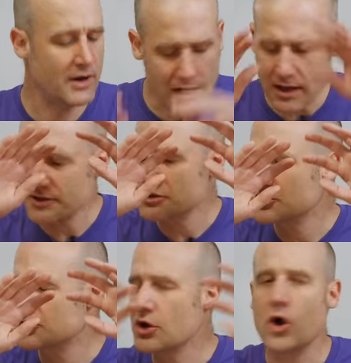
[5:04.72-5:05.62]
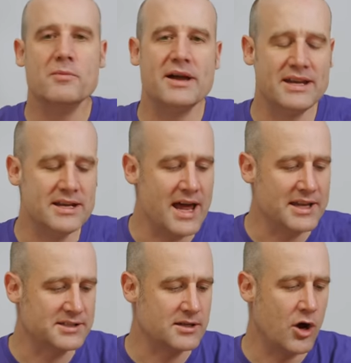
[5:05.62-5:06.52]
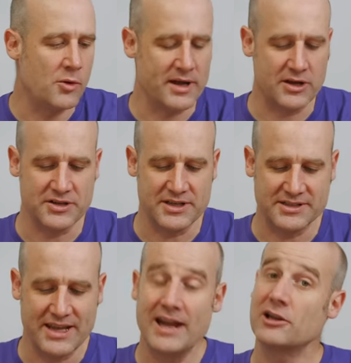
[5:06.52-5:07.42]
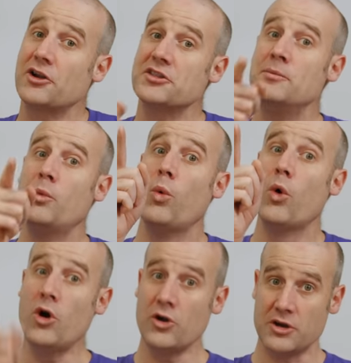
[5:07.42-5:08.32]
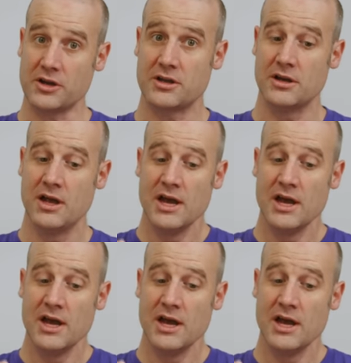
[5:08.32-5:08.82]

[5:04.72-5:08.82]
There are so many nets. Oh my goodness. And a lot of them work.